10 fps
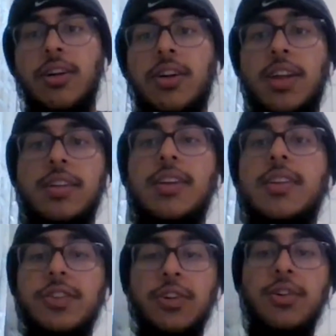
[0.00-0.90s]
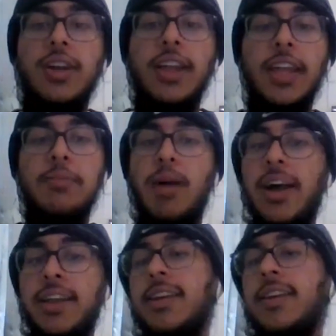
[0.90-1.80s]
Okay, so in
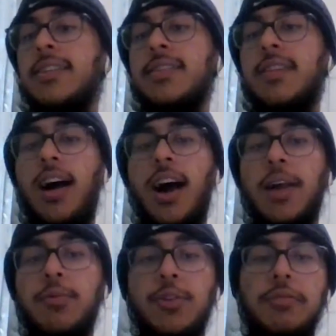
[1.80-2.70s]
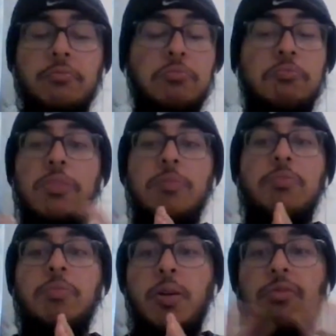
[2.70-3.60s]
my case, I would
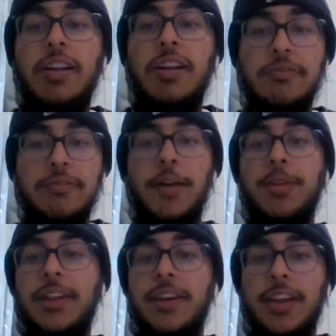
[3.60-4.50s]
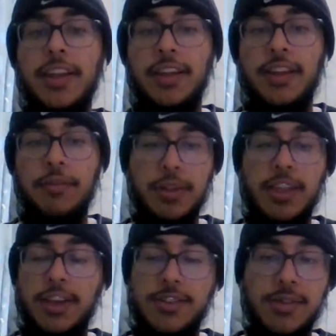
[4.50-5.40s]
be perfectly fine with with
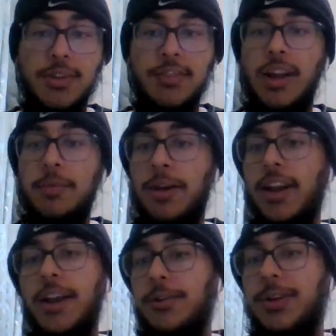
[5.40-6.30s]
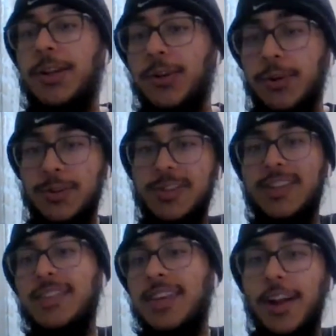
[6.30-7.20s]
8 GB of RAM, right? I don't need to go to
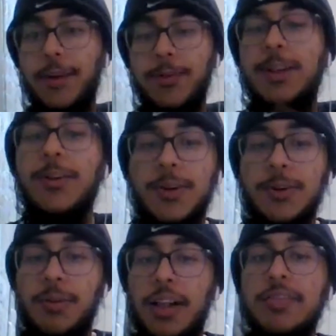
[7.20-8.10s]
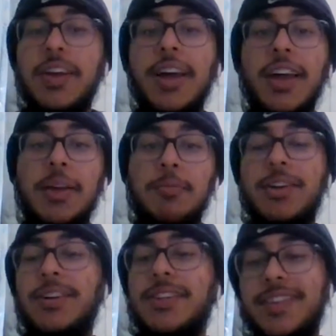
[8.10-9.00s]
16. I don't need to go to 12
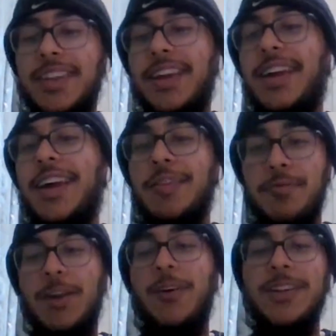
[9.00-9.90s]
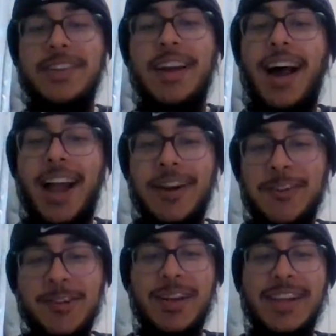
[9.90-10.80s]
because, being honest, yeah, I
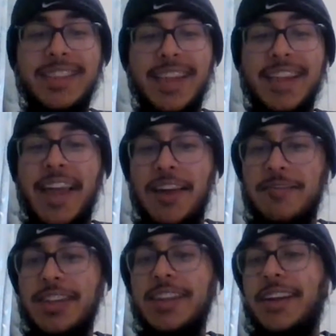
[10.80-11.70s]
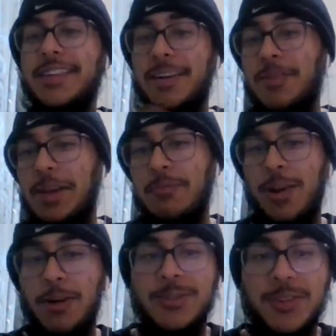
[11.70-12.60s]
don't do anything heavy except like
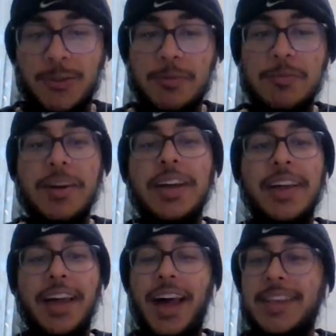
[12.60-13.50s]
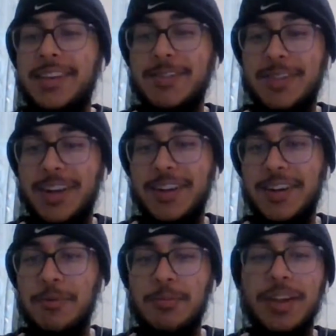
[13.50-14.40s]
browse Chrome, as I've
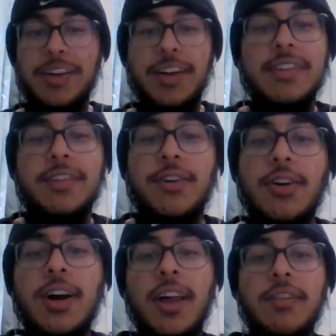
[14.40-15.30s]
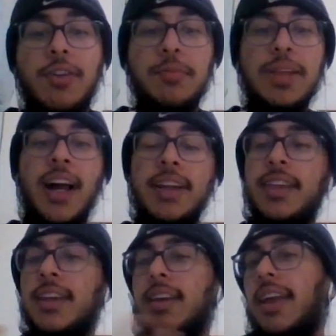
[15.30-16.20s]
stated repeatedly. So for me, I
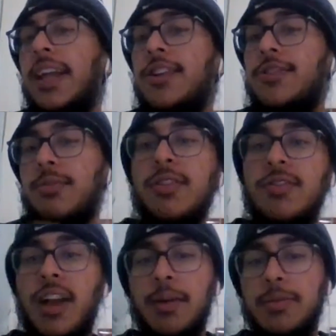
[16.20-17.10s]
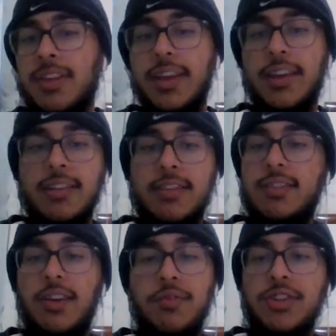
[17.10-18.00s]
think 8 GB of RAM is like
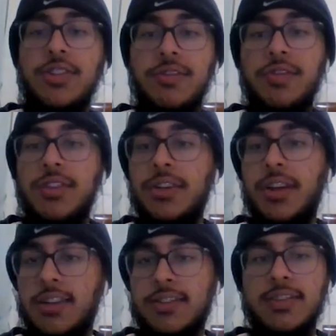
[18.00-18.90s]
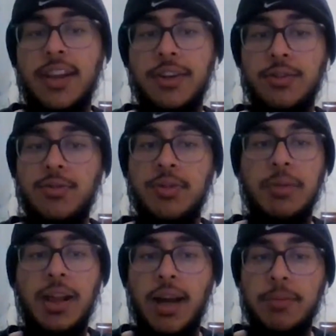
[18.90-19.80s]
sufficient for the tasks I do with
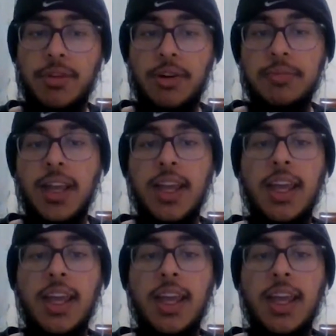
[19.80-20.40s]
my laptop.